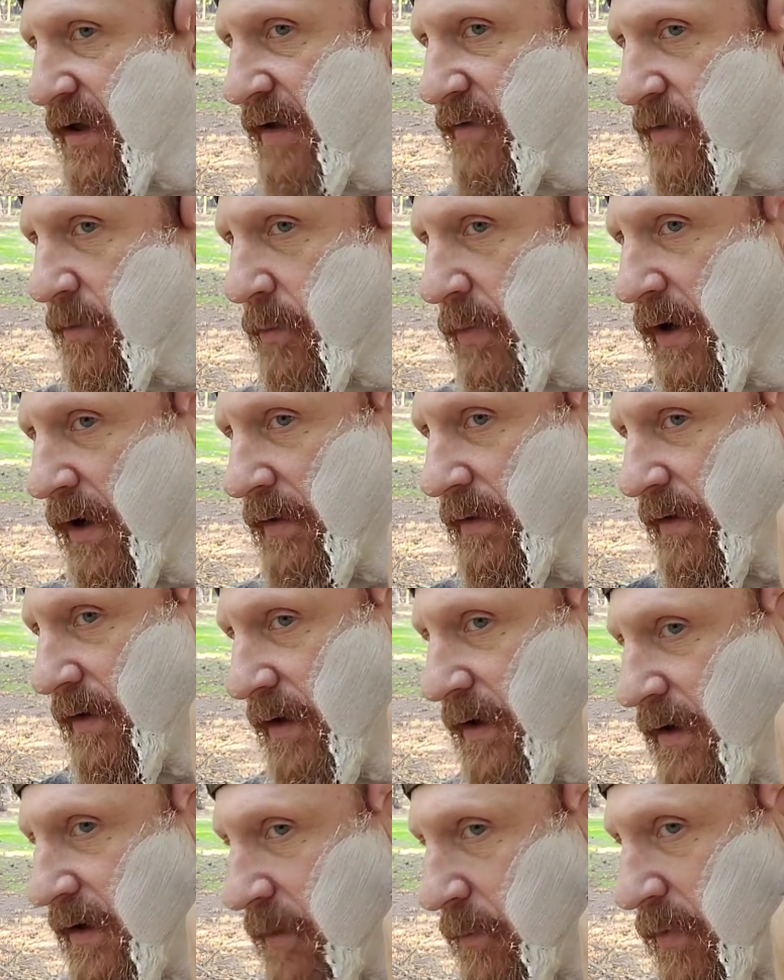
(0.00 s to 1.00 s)
haven't bought the
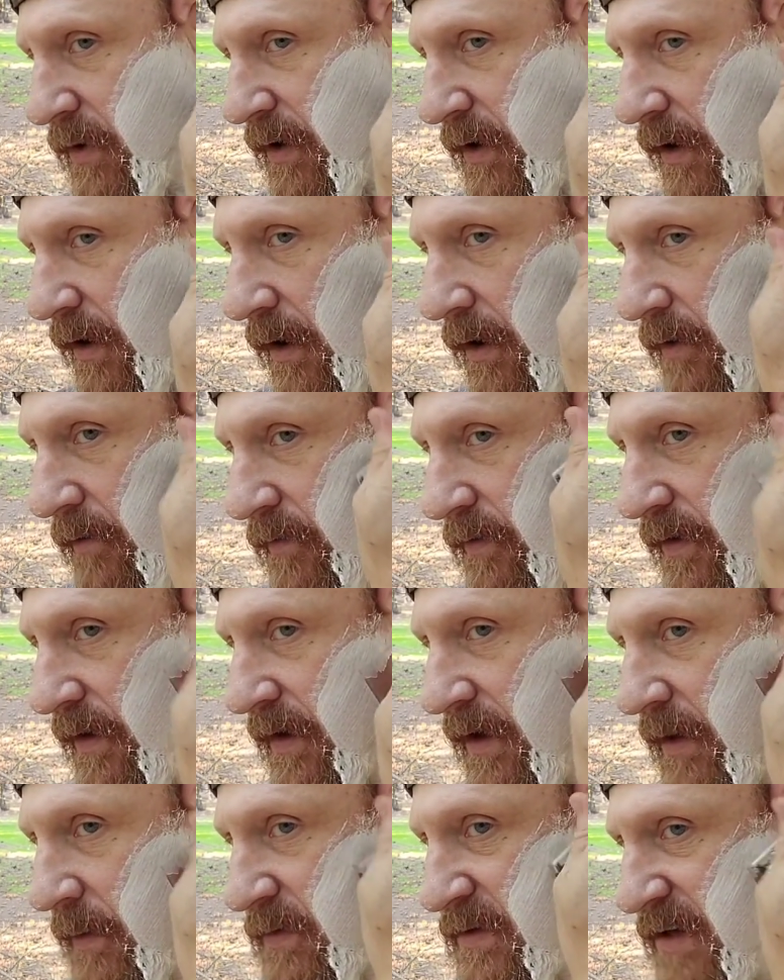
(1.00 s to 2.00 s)
EDP of, and I
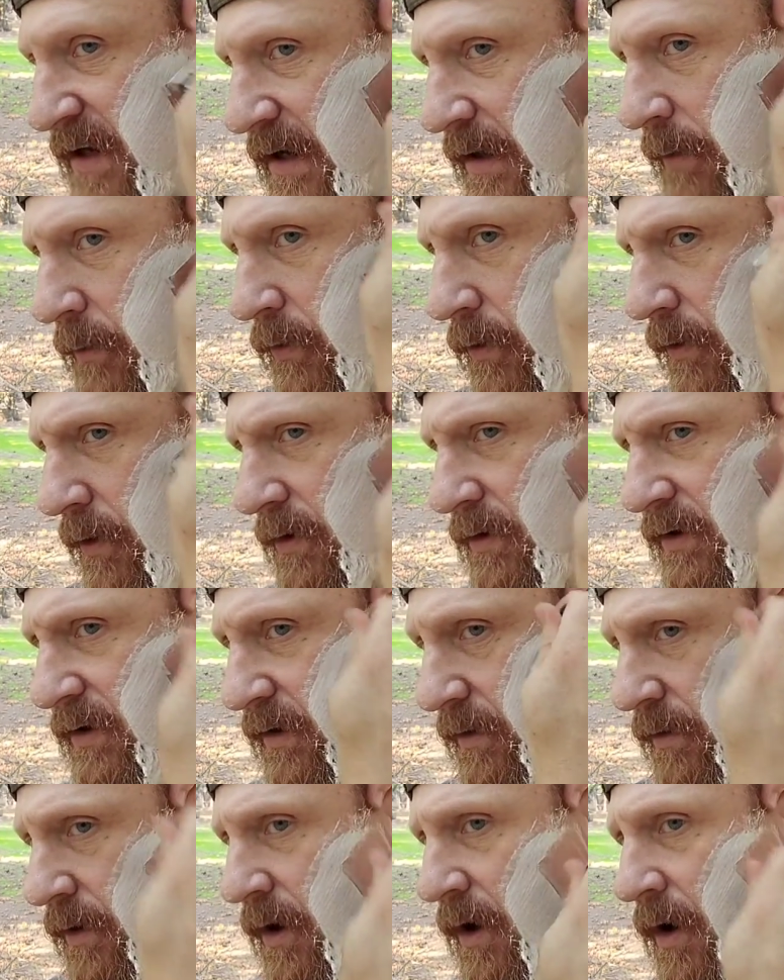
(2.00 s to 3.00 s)
keep saying I'm going
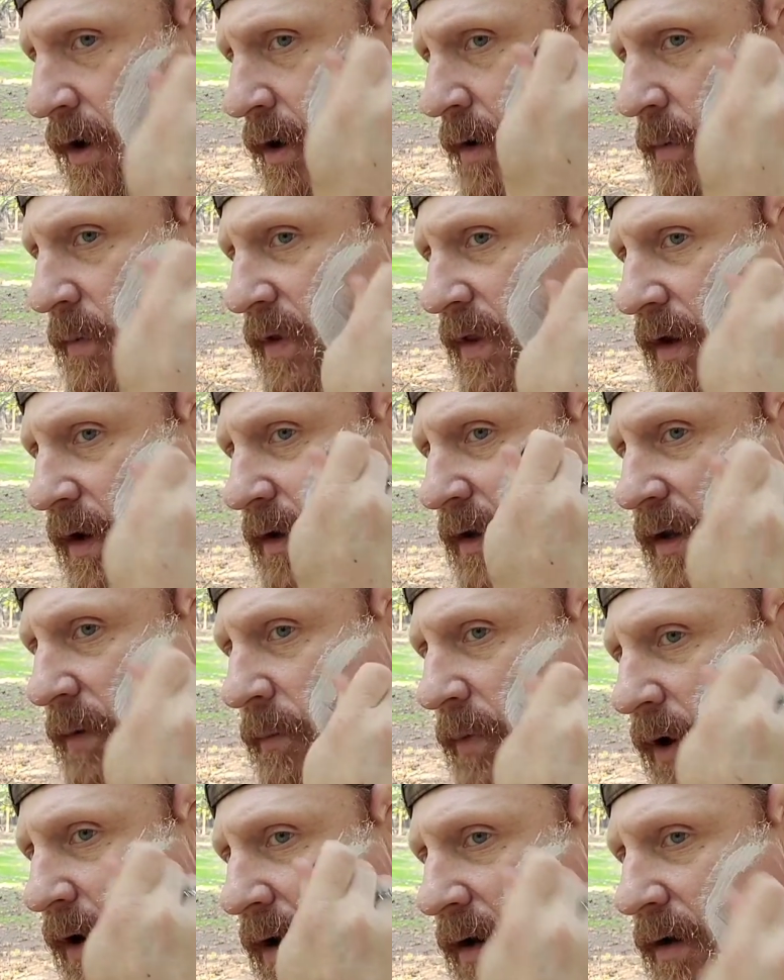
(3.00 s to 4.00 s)
to, but then I keep
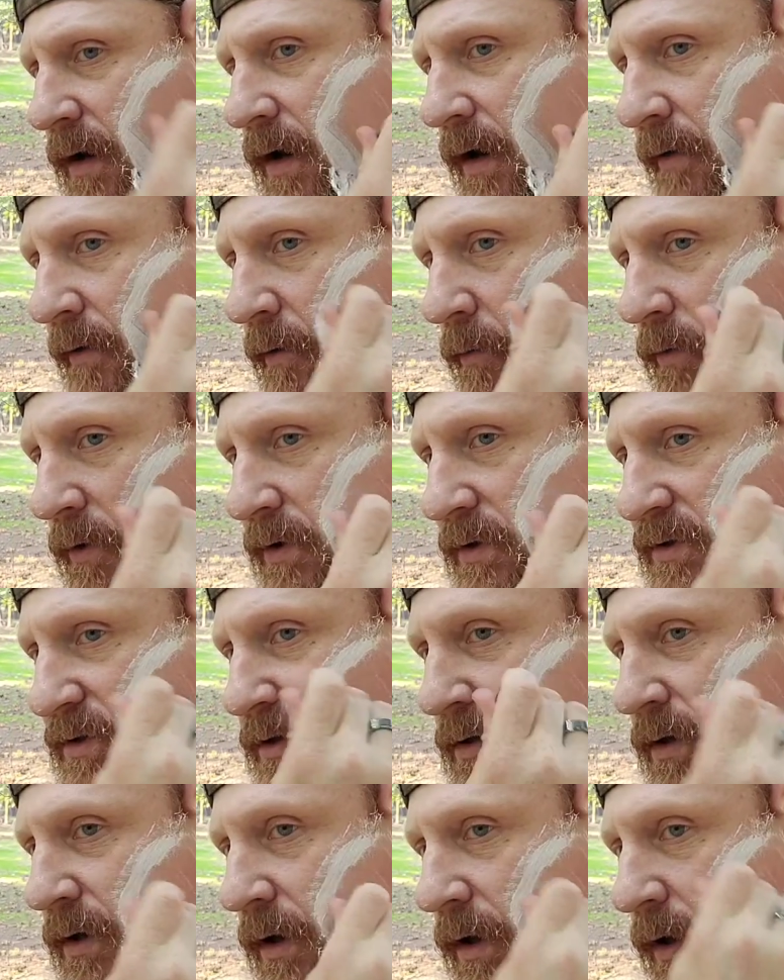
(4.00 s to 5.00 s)
buying other ones.
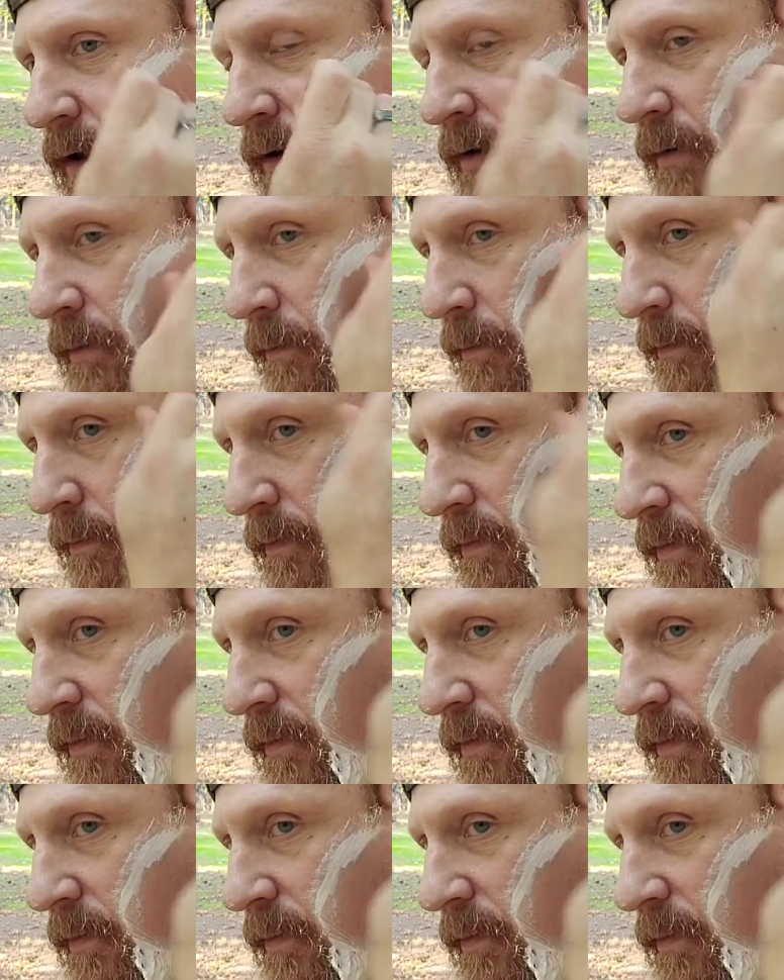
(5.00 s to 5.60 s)
Um,